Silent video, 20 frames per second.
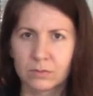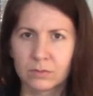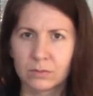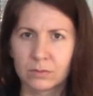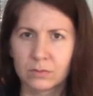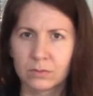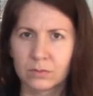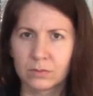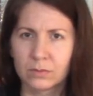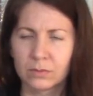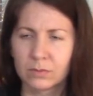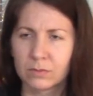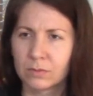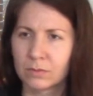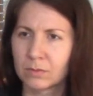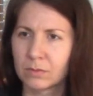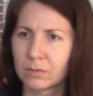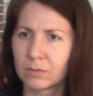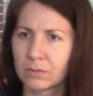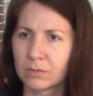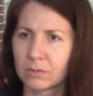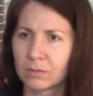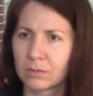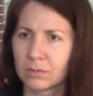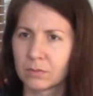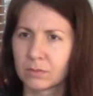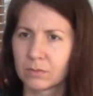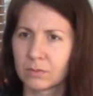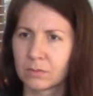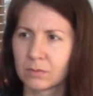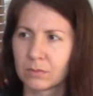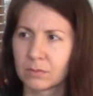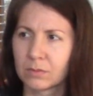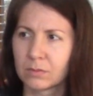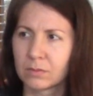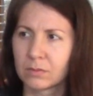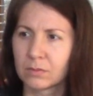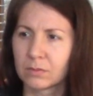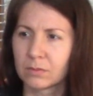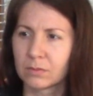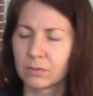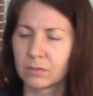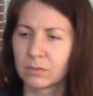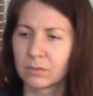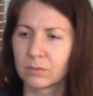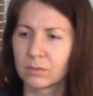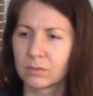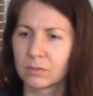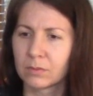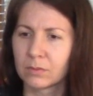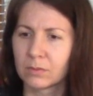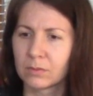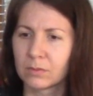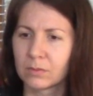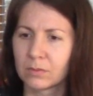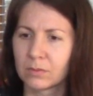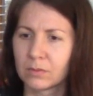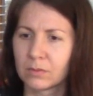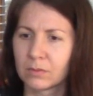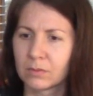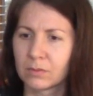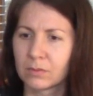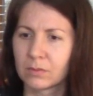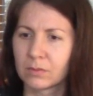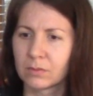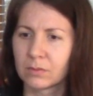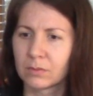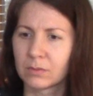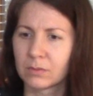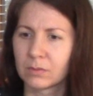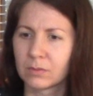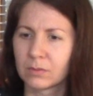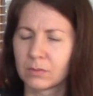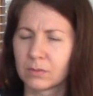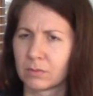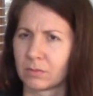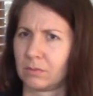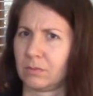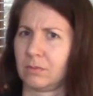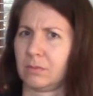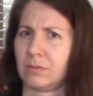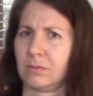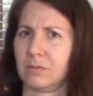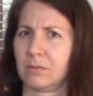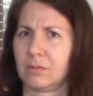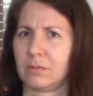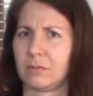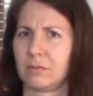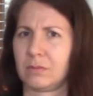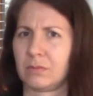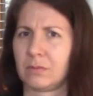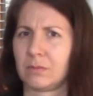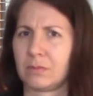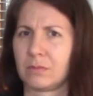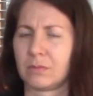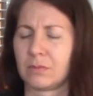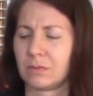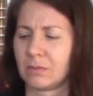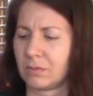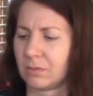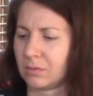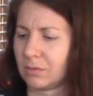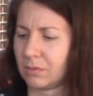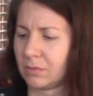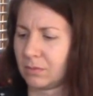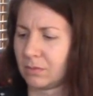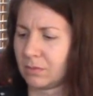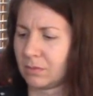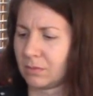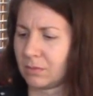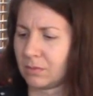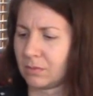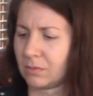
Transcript: (not speaking)